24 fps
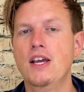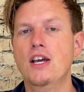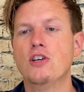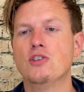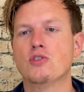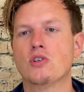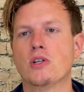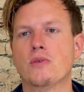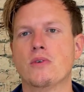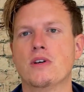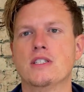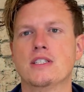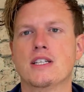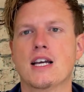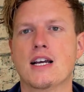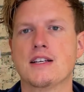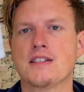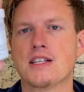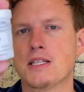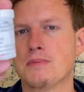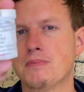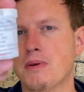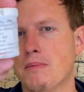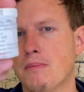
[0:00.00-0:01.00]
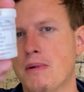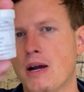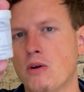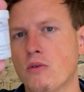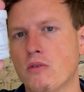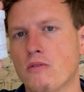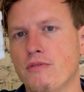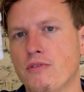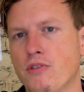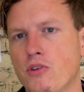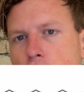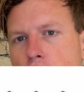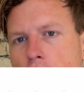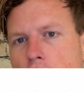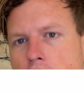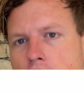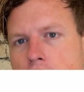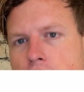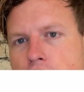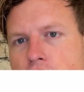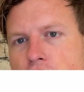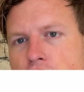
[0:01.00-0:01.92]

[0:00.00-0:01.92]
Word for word: So anyways, guys, that's been my review of